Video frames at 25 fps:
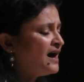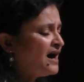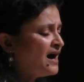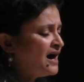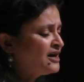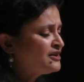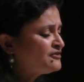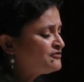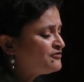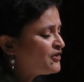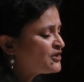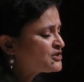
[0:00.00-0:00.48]

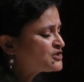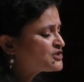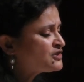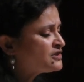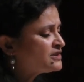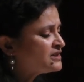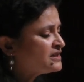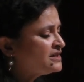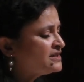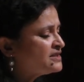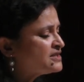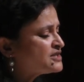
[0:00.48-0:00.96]

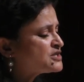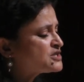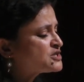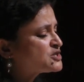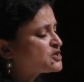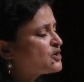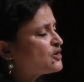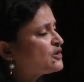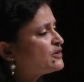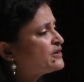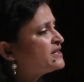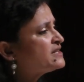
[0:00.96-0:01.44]
Unfortunately, the
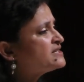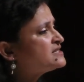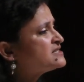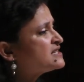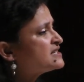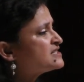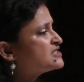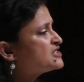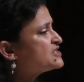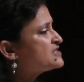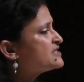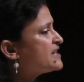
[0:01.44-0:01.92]
stories
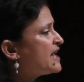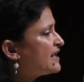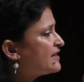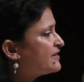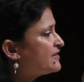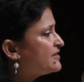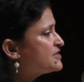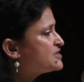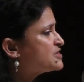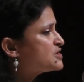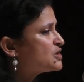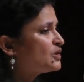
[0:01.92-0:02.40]
such as
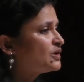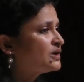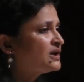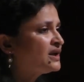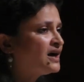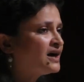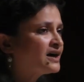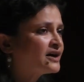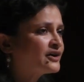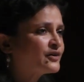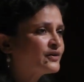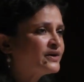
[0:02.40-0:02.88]
AgriSol,
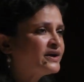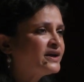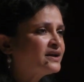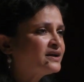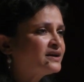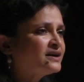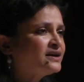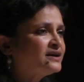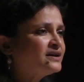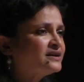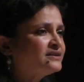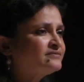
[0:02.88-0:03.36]

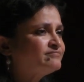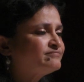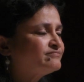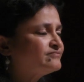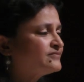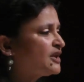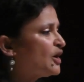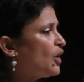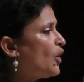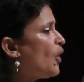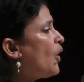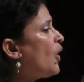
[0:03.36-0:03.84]
Agrica,
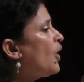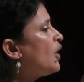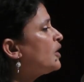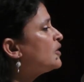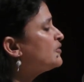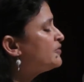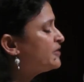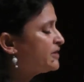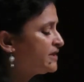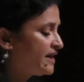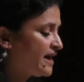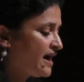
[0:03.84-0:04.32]
they're all
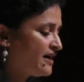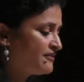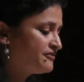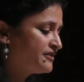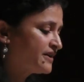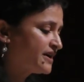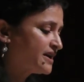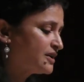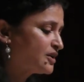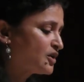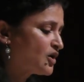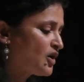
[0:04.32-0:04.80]
over the
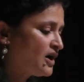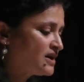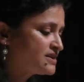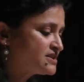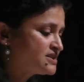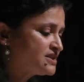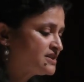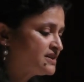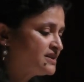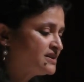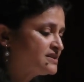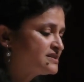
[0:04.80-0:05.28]
African
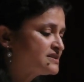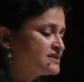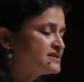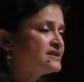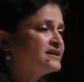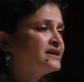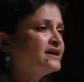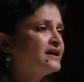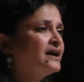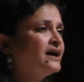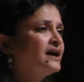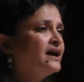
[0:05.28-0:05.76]
continent.
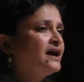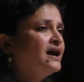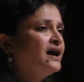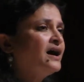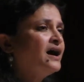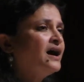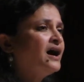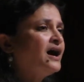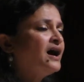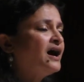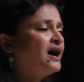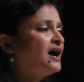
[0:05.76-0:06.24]

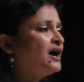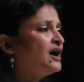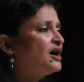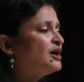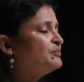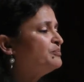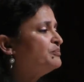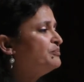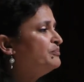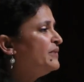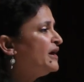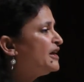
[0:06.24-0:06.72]

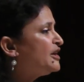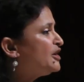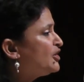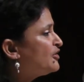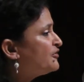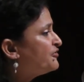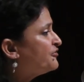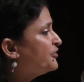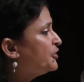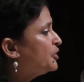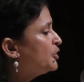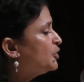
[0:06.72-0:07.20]
Many
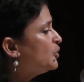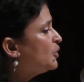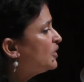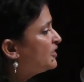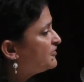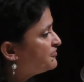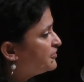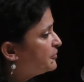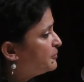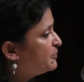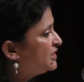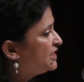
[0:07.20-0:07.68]
of you who are
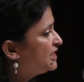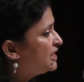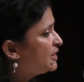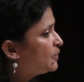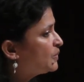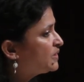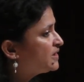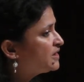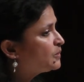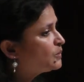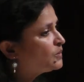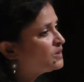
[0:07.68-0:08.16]
familiar
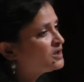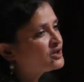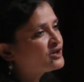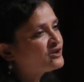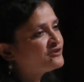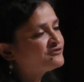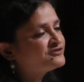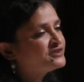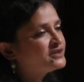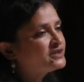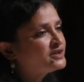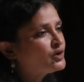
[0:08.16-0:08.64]
with the work
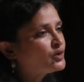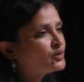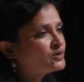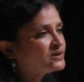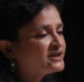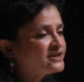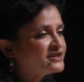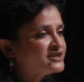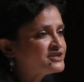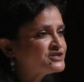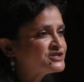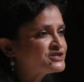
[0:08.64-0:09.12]
of the
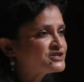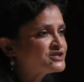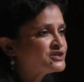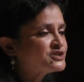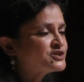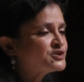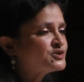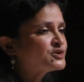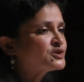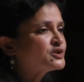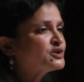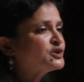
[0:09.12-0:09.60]
Oakland
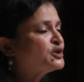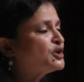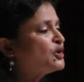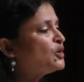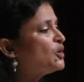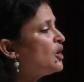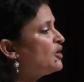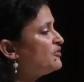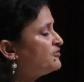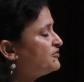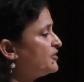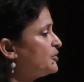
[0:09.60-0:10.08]
Institute
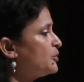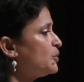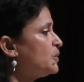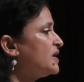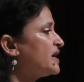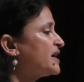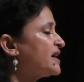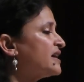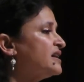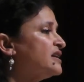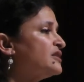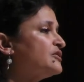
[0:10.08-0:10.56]
know of our
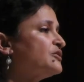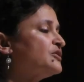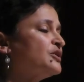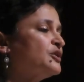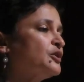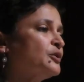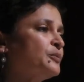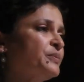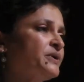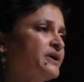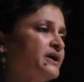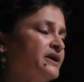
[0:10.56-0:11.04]
work in
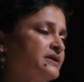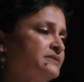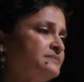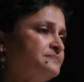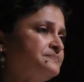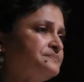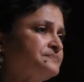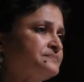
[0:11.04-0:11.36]
Ethiopia.